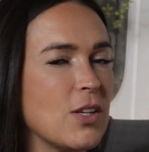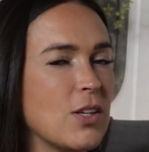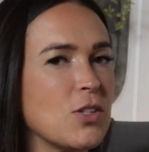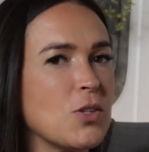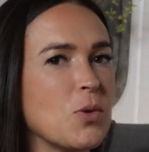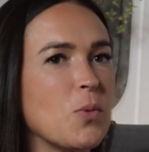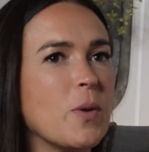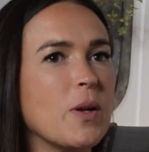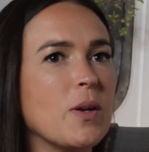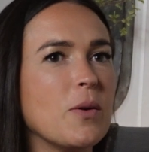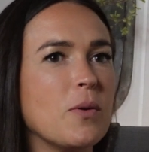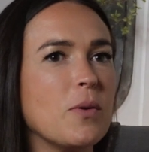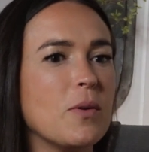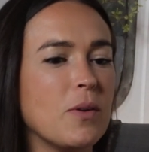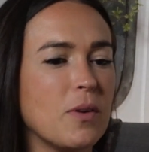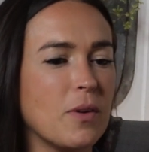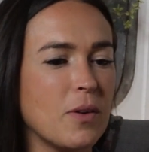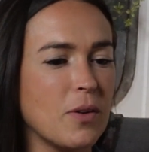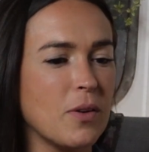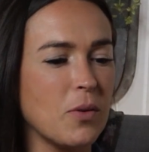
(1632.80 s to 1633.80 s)
So fulfilling.
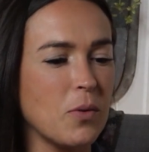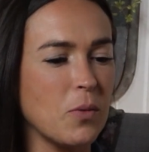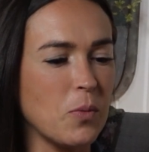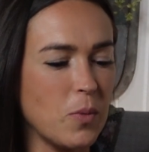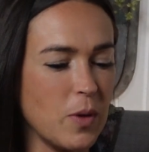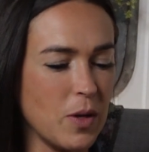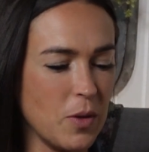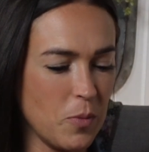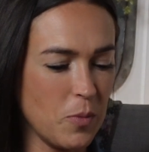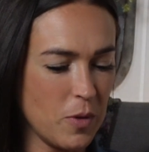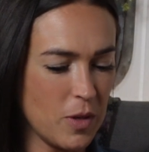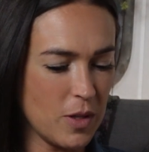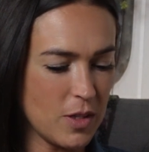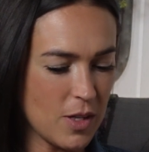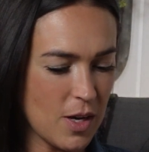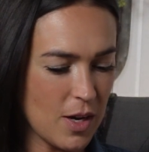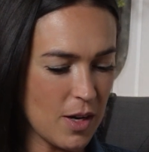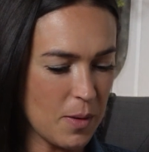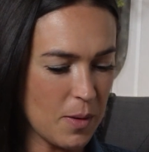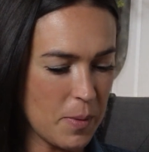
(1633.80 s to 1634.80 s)
when when we
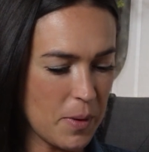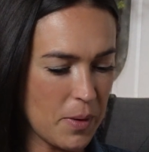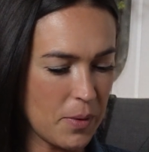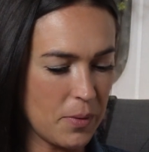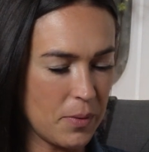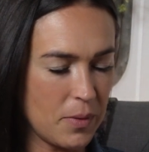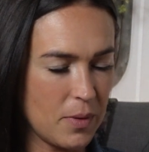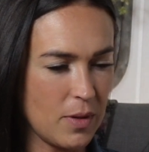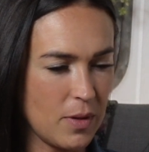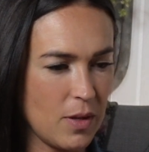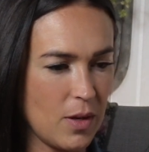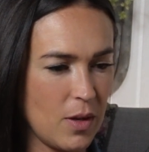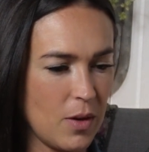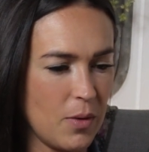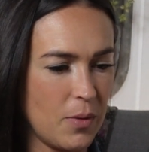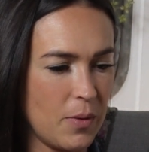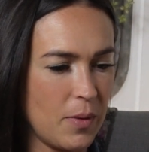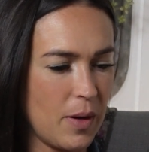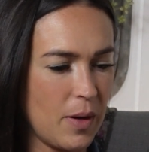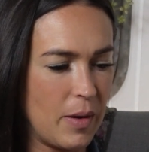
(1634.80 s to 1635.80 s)
talk about, you
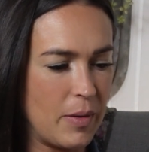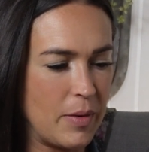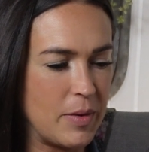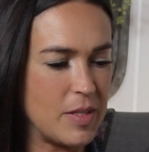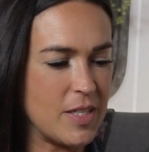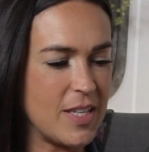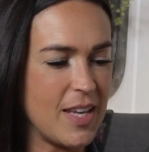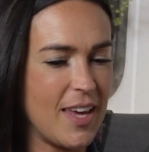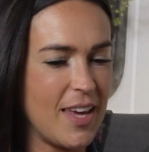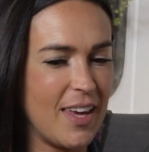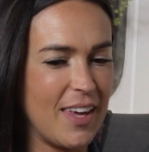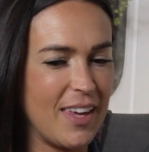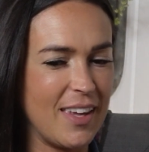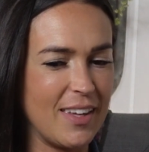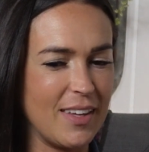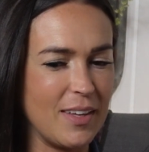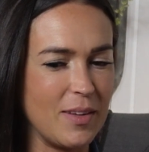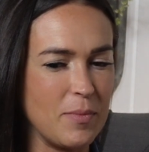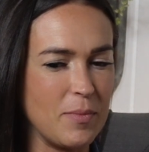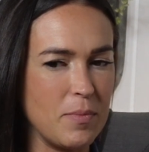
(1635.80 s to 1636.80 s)
know, how I was
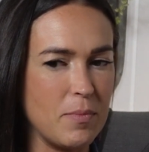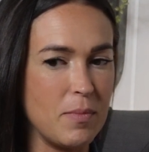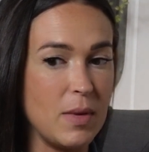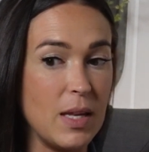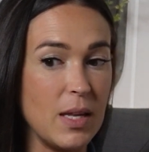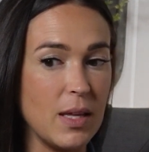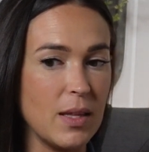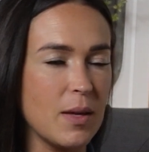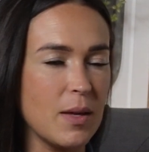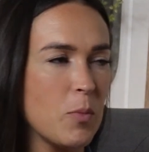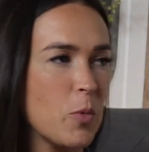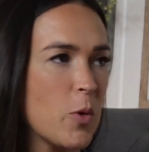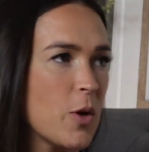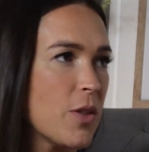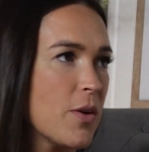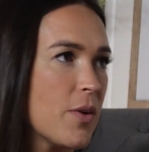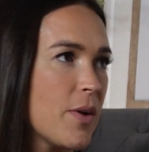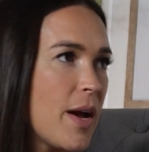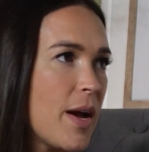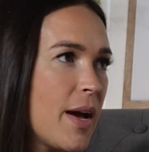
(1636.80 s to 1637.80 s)
saying meeting them where
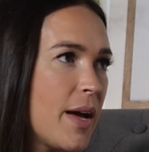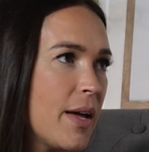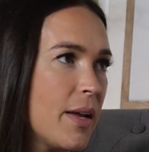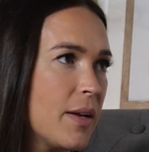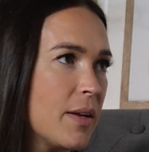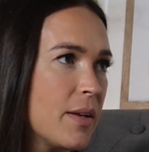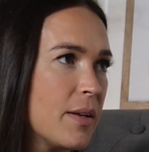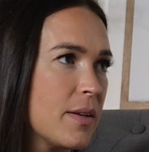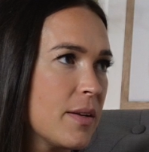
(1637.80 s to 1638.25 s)
they're at,